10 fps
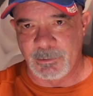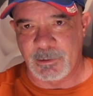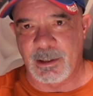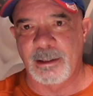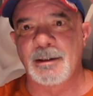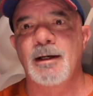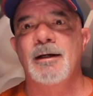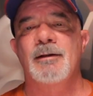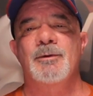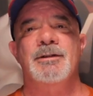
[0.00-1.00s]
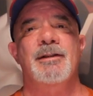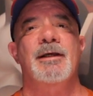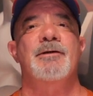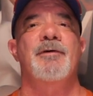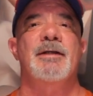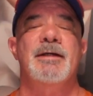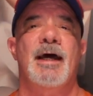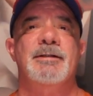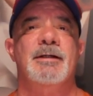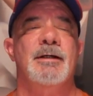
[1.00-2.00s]
Okay? Which I think is
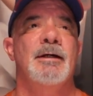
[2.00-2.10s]
fantastic.